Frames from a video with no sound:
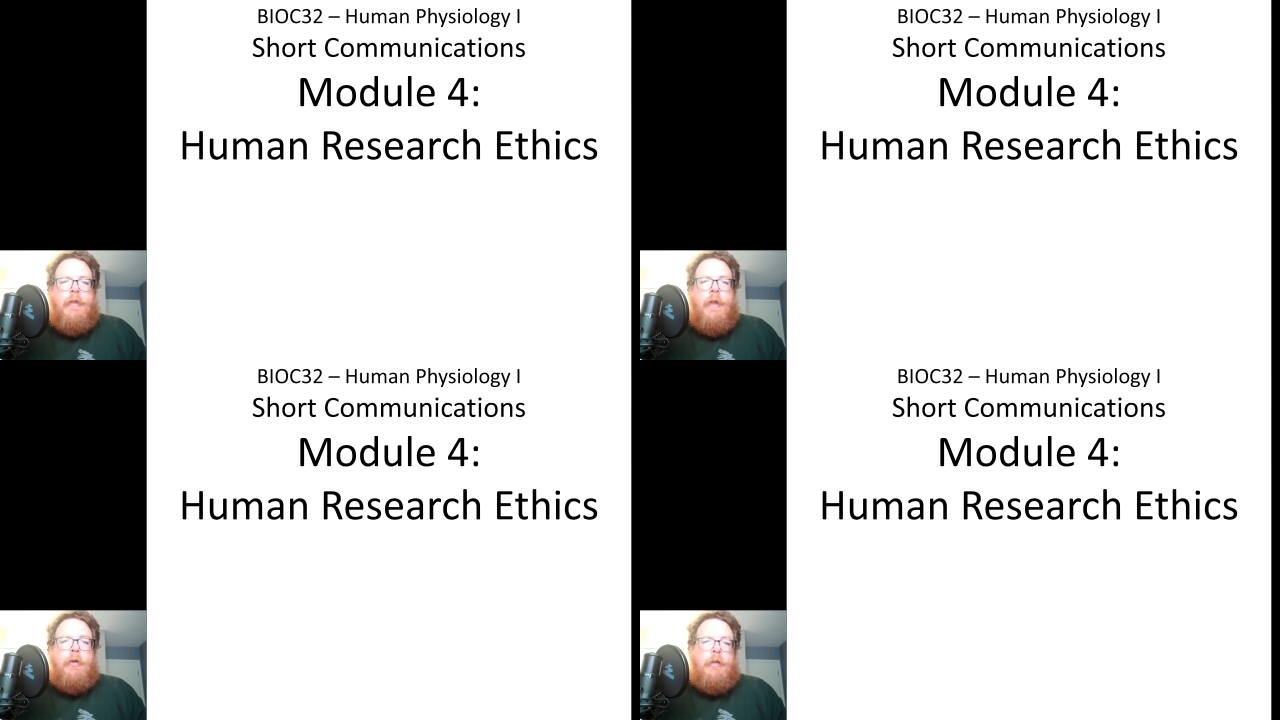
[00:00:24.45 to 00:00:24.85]

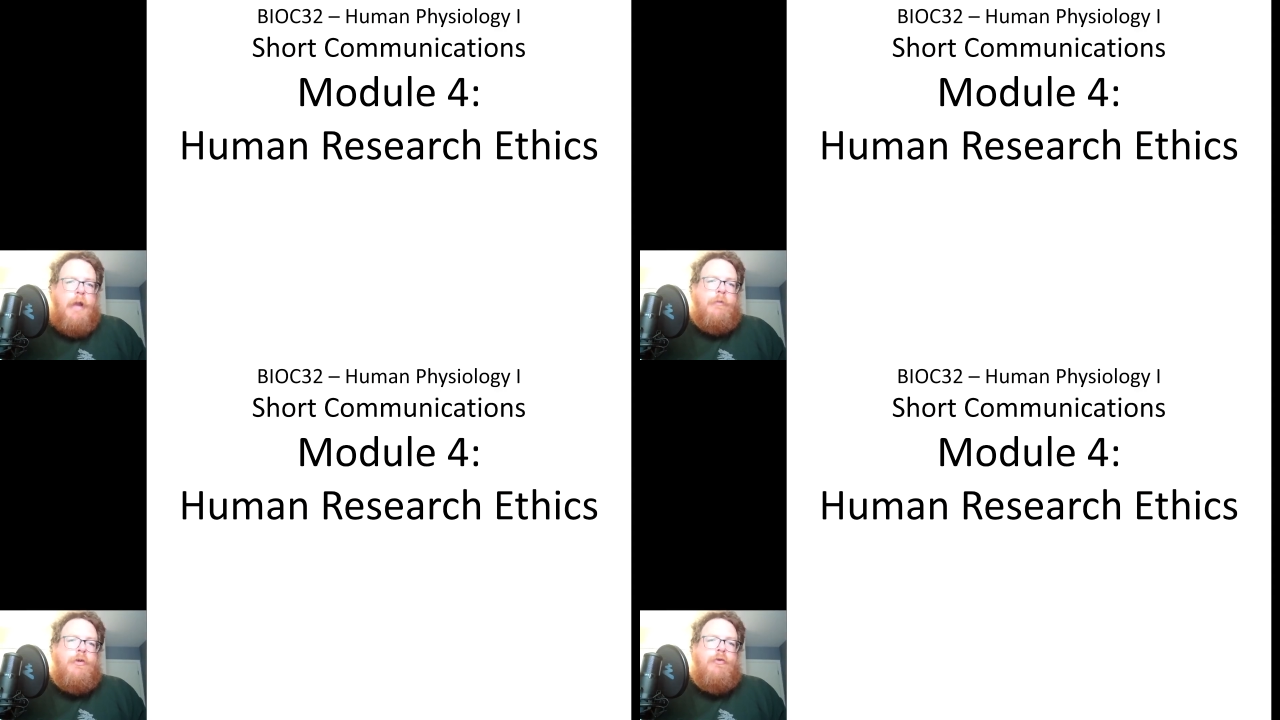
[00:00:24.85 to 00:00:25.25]
that would
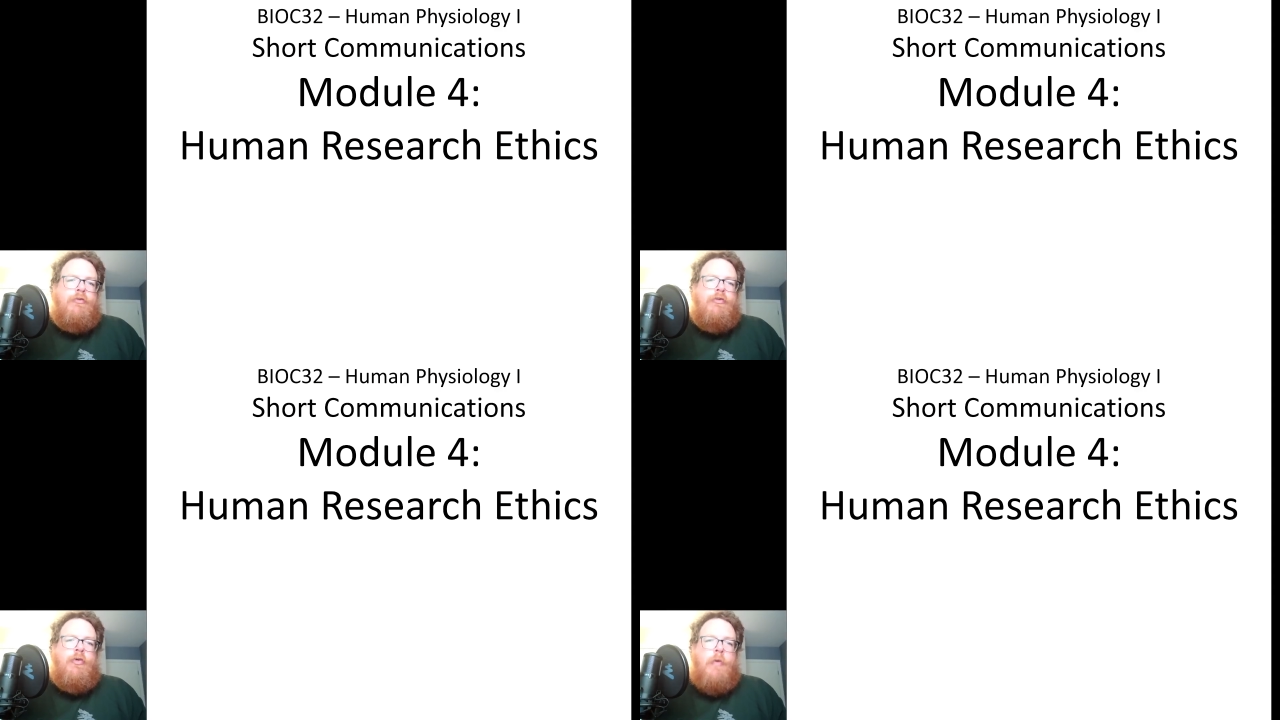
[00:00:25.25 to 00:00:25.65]
allow
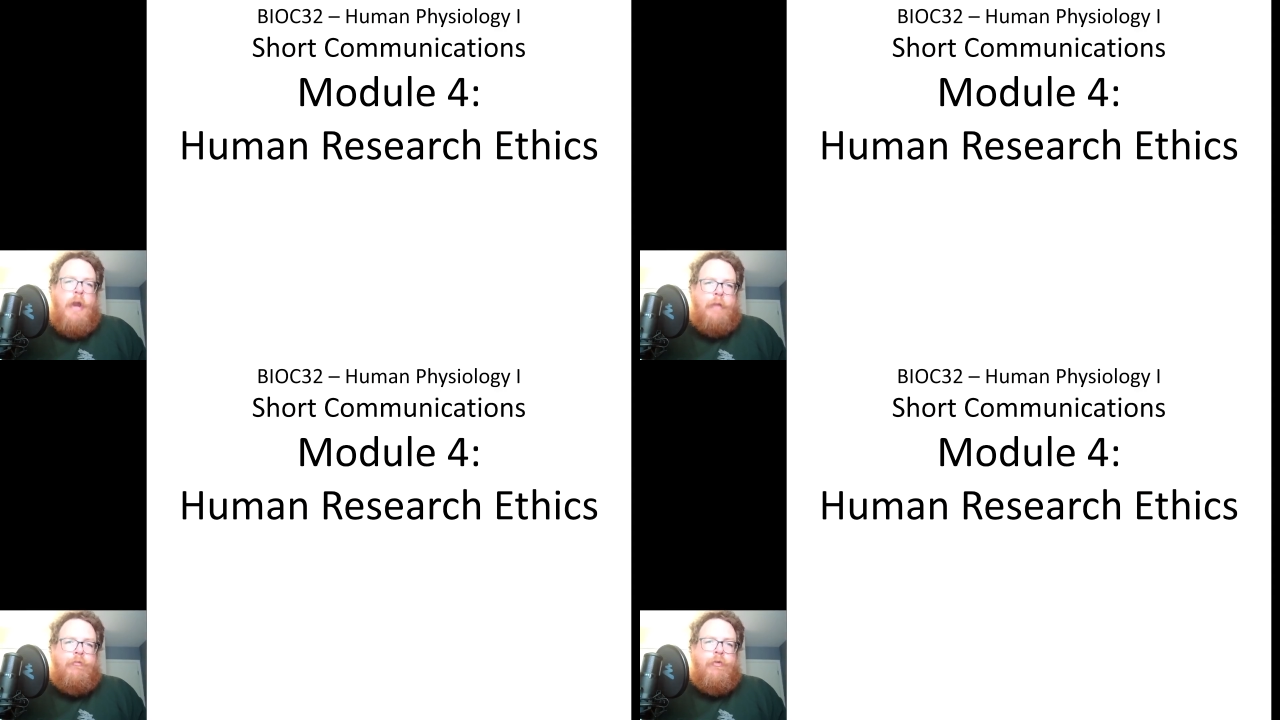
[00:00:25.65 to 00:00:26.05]
you to
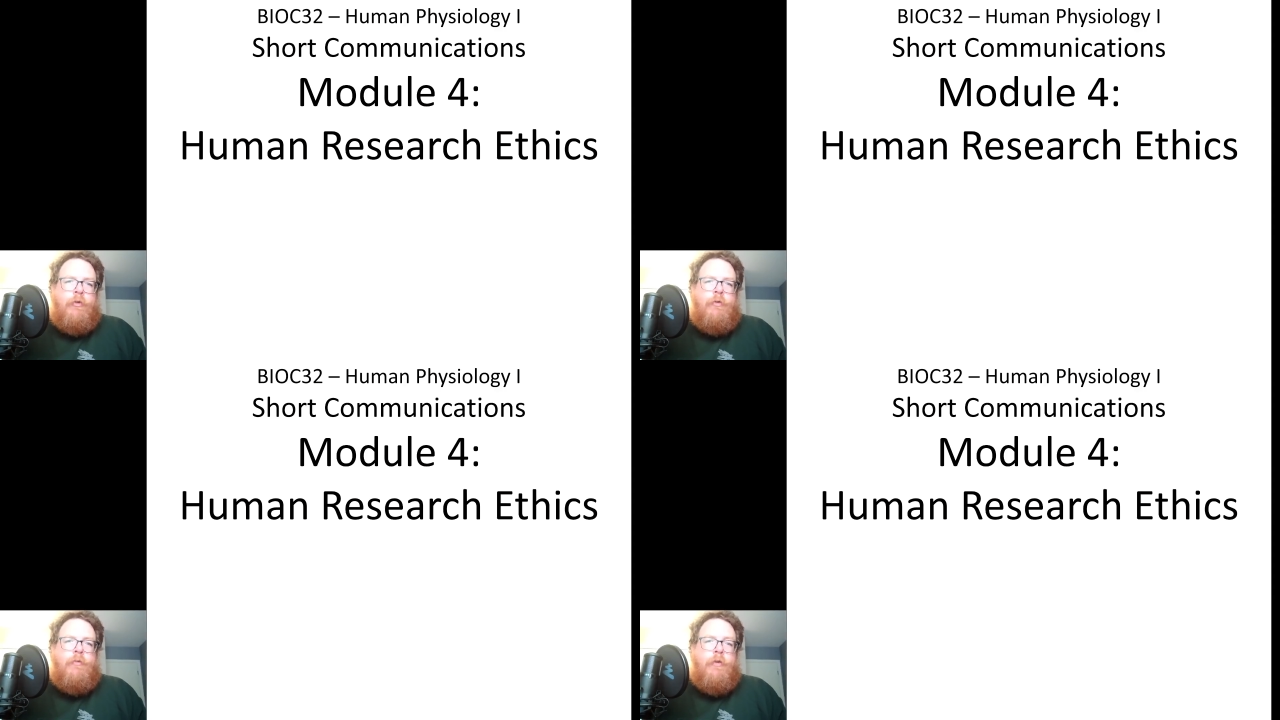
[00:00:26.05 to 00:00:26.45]

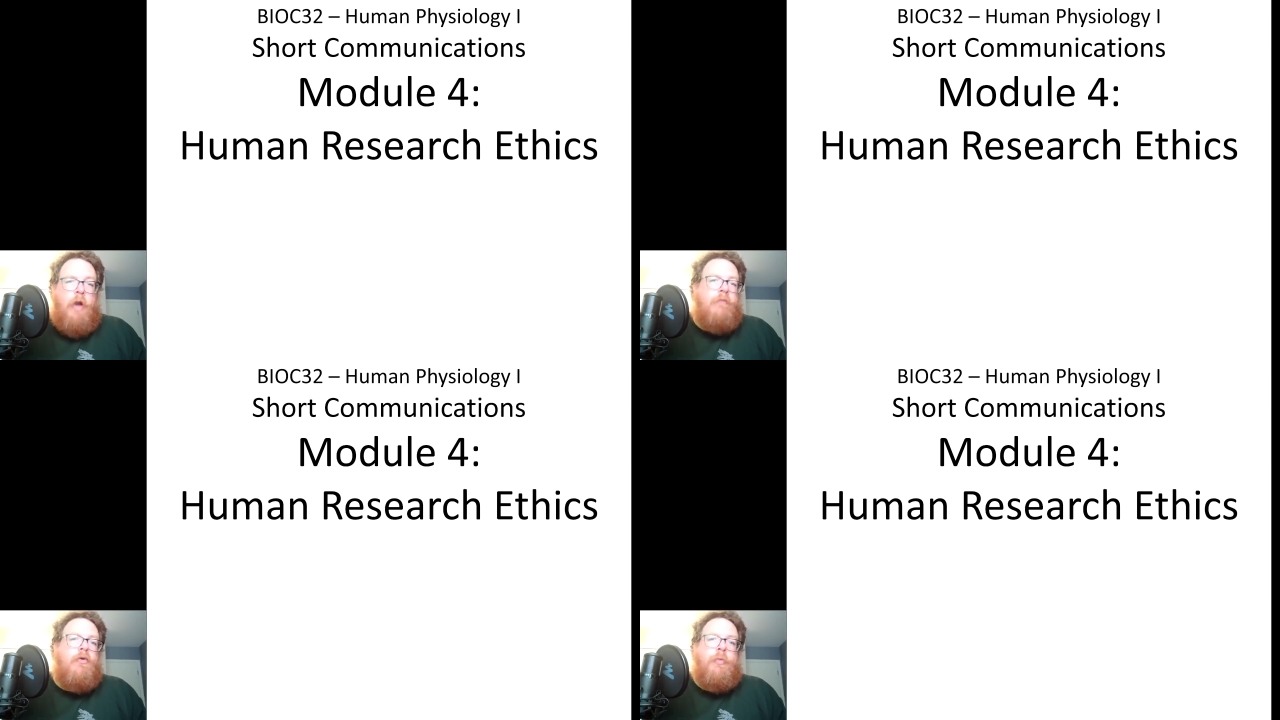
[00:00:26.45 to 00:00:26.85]
answer the
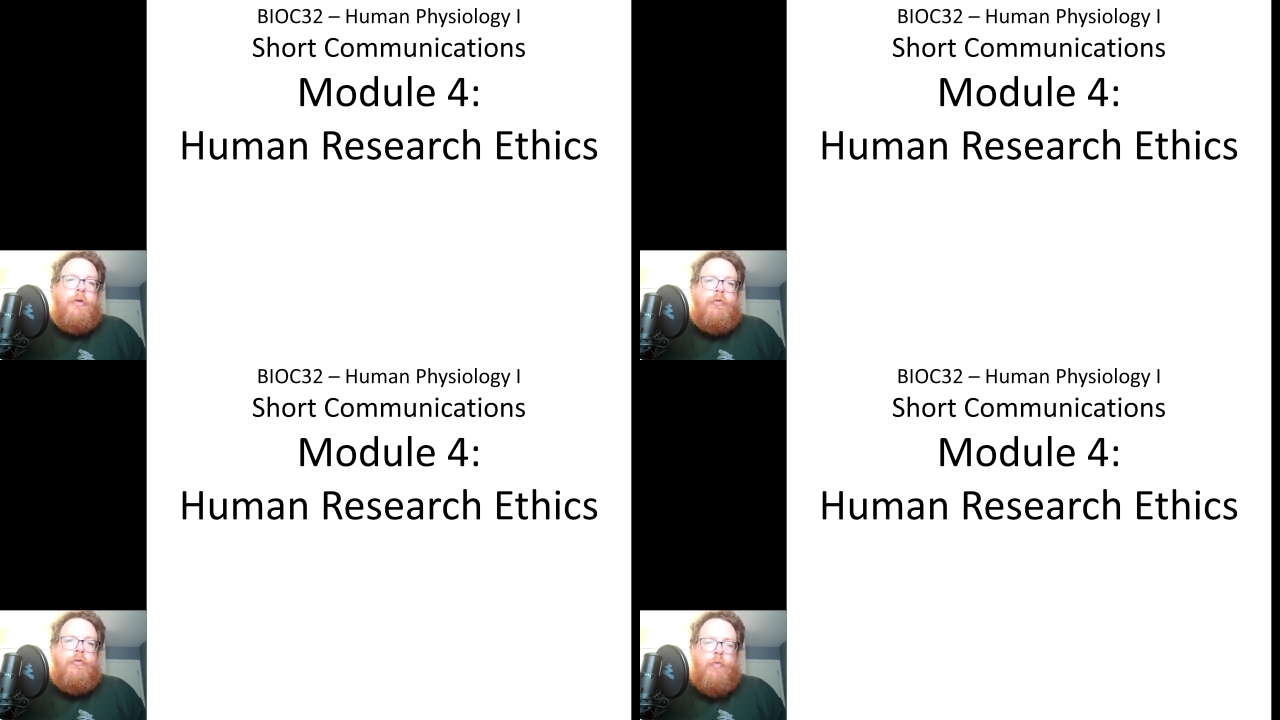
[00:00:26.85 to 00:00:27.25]
novel
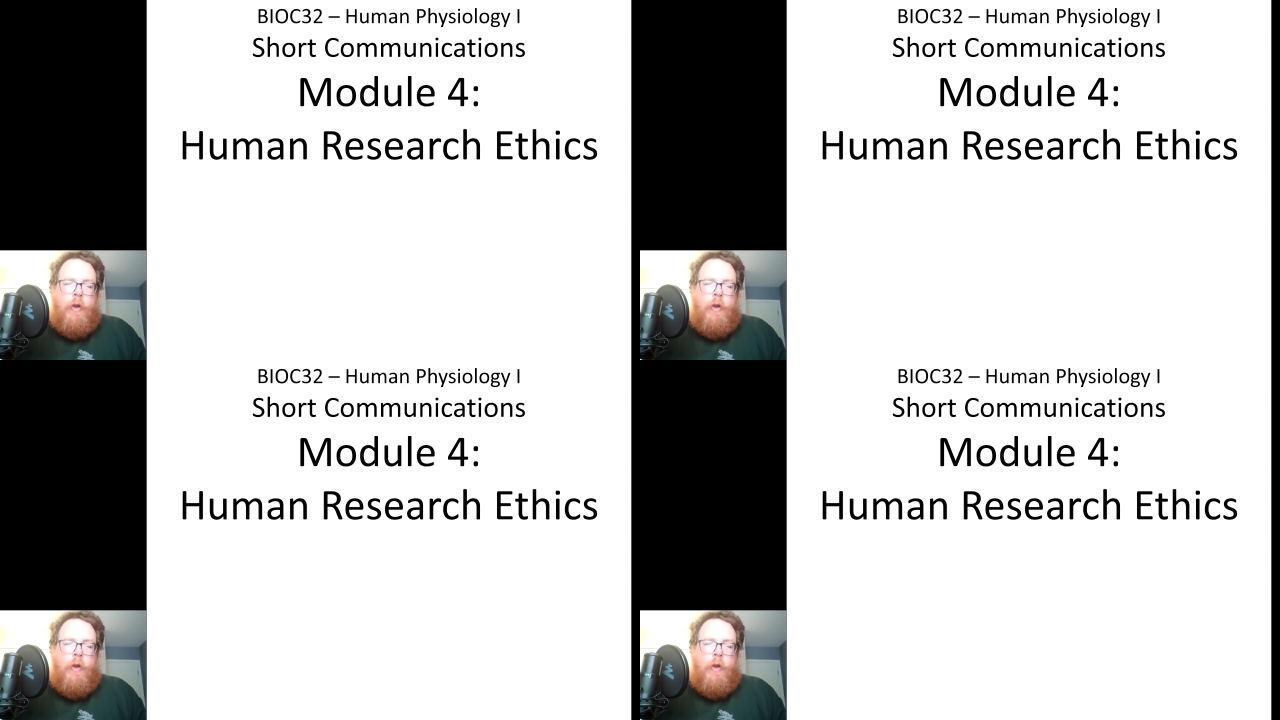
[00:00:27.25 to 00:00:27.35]
research